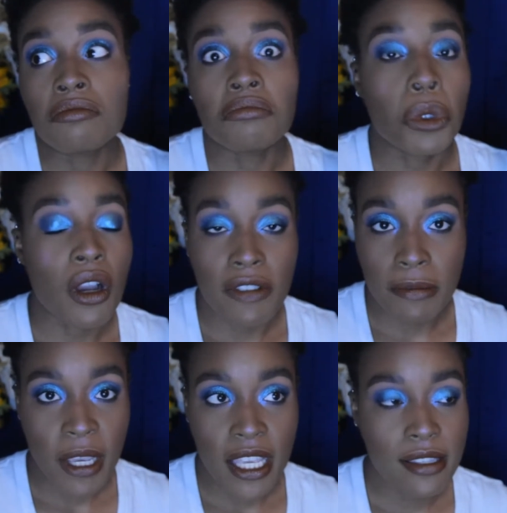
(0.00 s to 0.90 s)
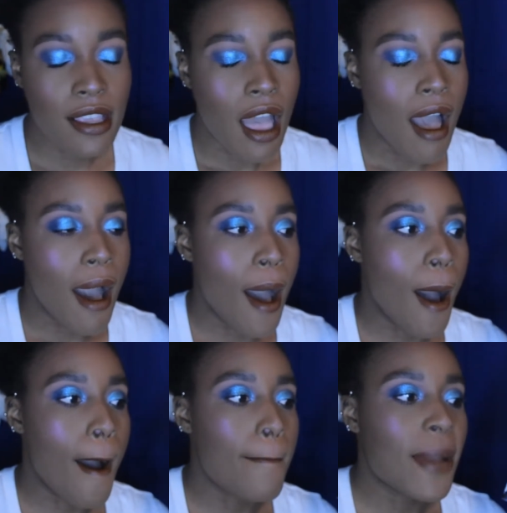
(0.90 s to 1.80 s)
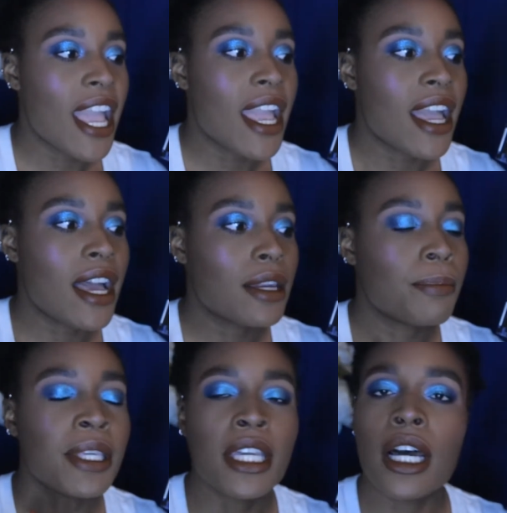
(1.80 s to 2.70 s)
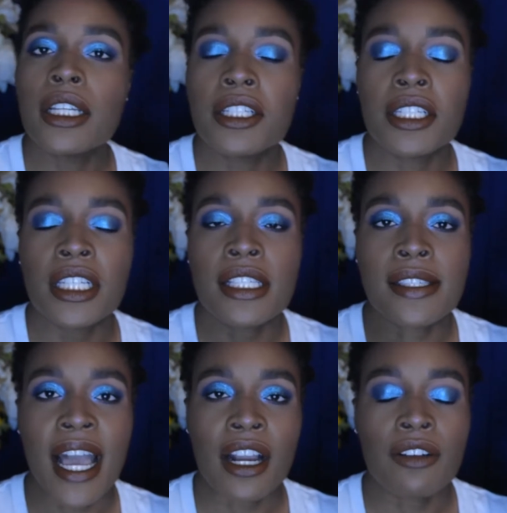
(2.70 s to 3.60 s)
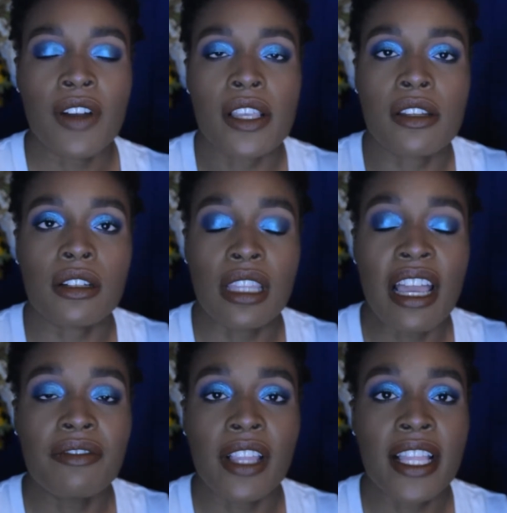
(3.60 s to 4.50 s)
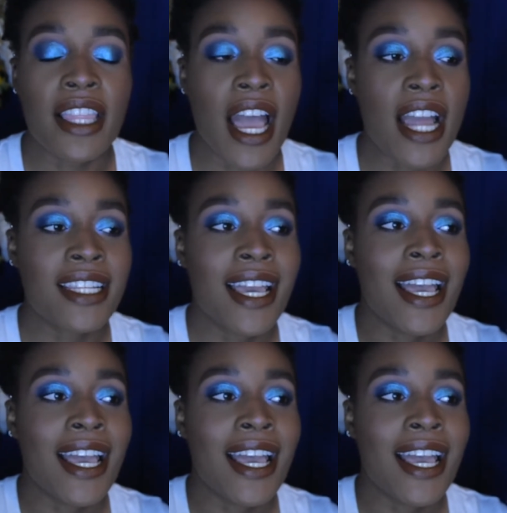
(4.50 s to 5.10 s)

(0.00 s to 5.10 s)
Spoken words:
more of space. And because she sacrificed her life like that,